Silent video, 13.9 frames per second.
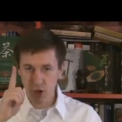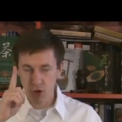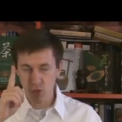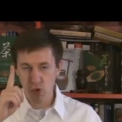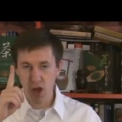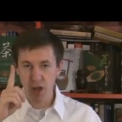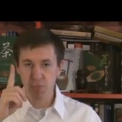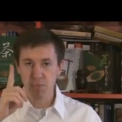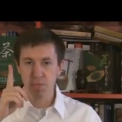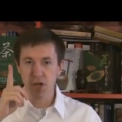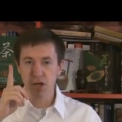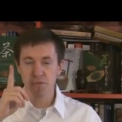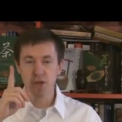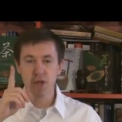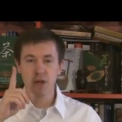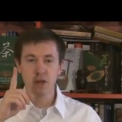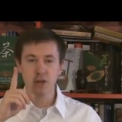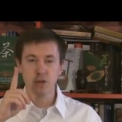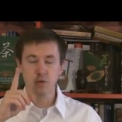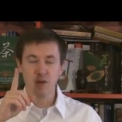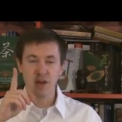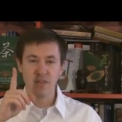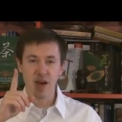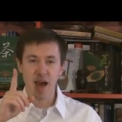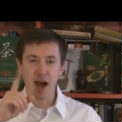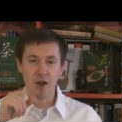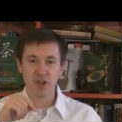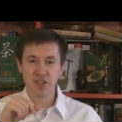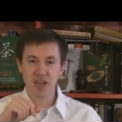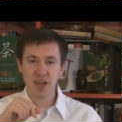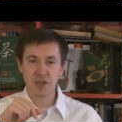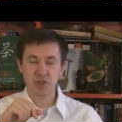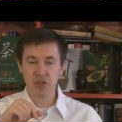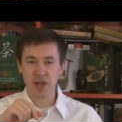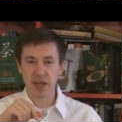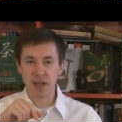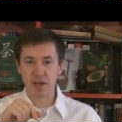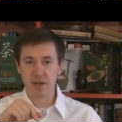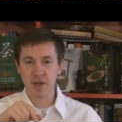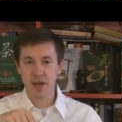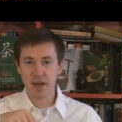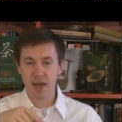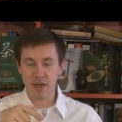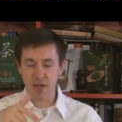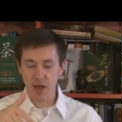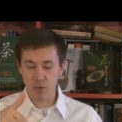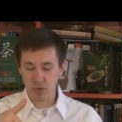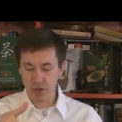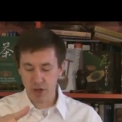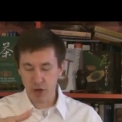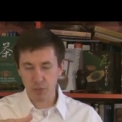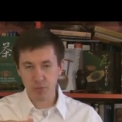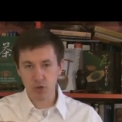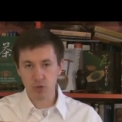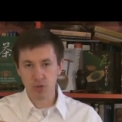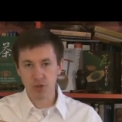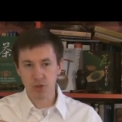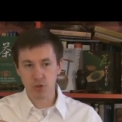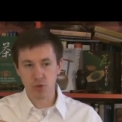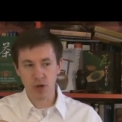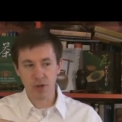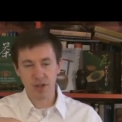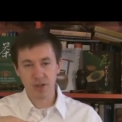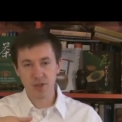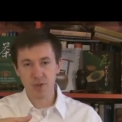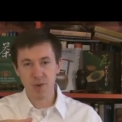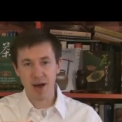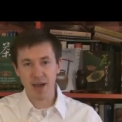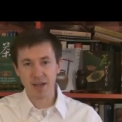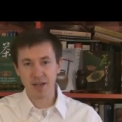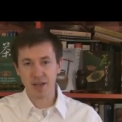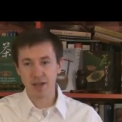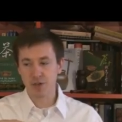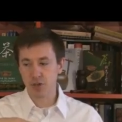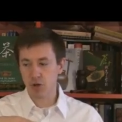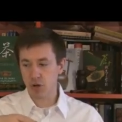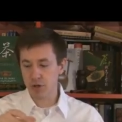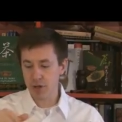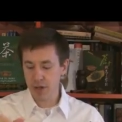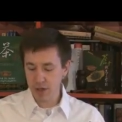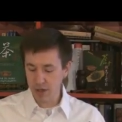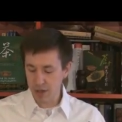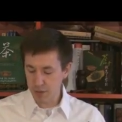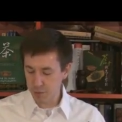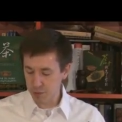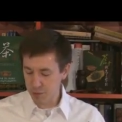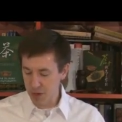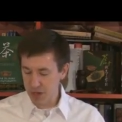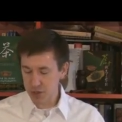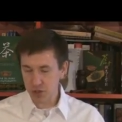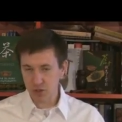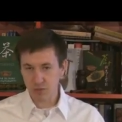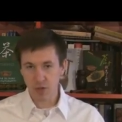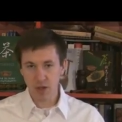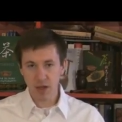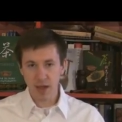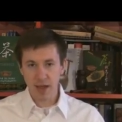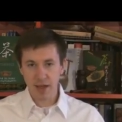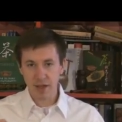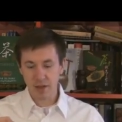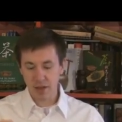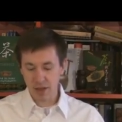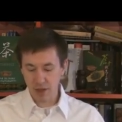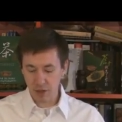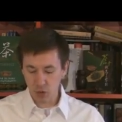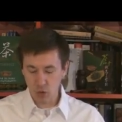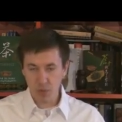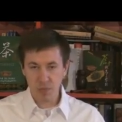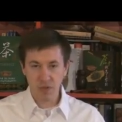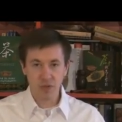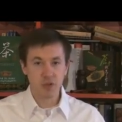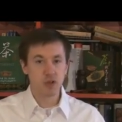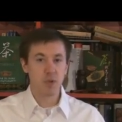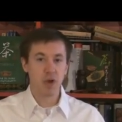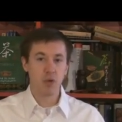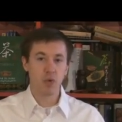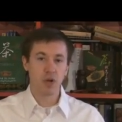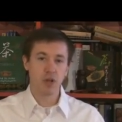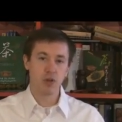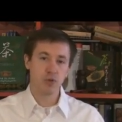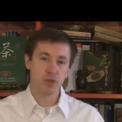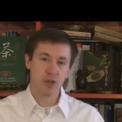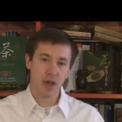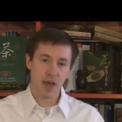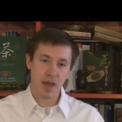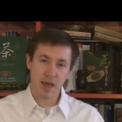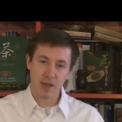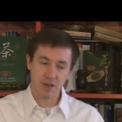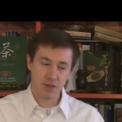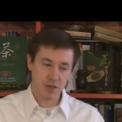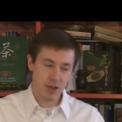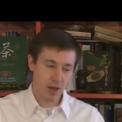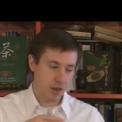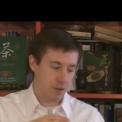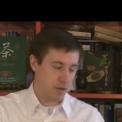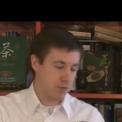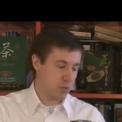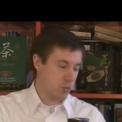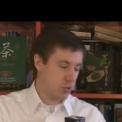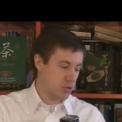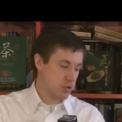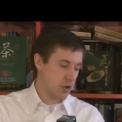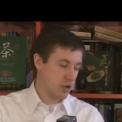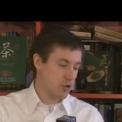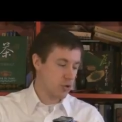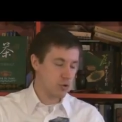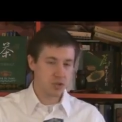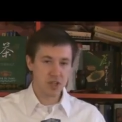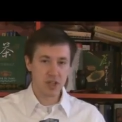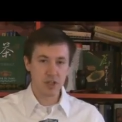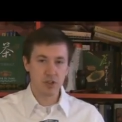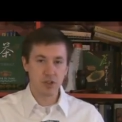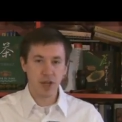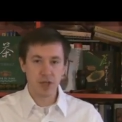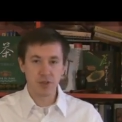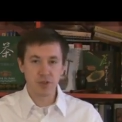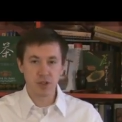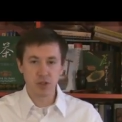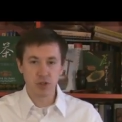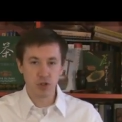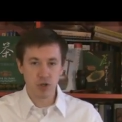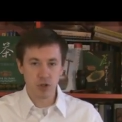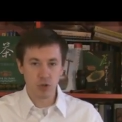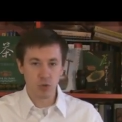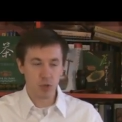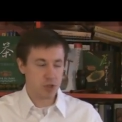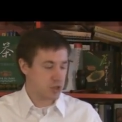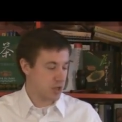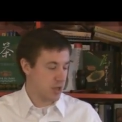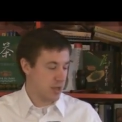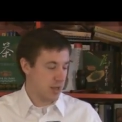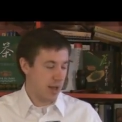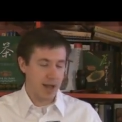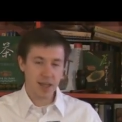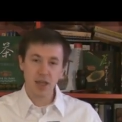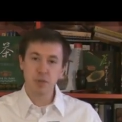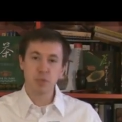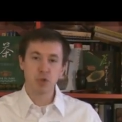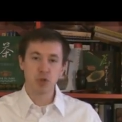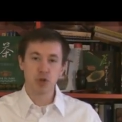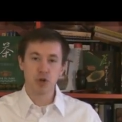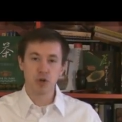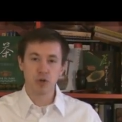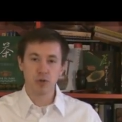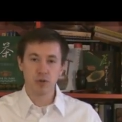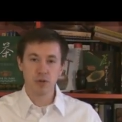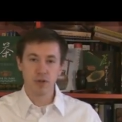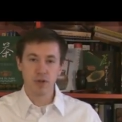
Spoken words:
right up above you'll find the How to Taste link, and that will help you to get some ideas on information, equipment that you may want to use, and if you want to start your own tea tasting journal, which I keep a journal